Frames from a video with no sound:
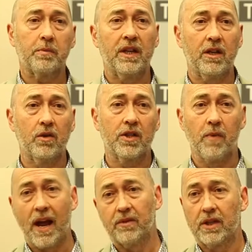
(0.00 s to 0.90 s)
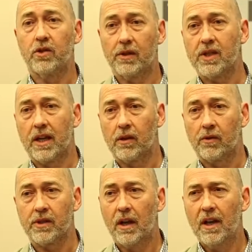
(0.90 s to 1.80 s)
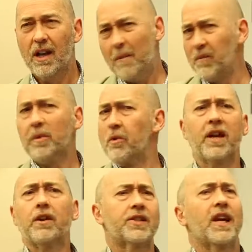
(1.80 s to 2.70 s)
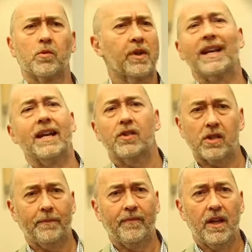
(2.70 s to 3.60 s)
being used around digital skills. Nobody really understands what it is.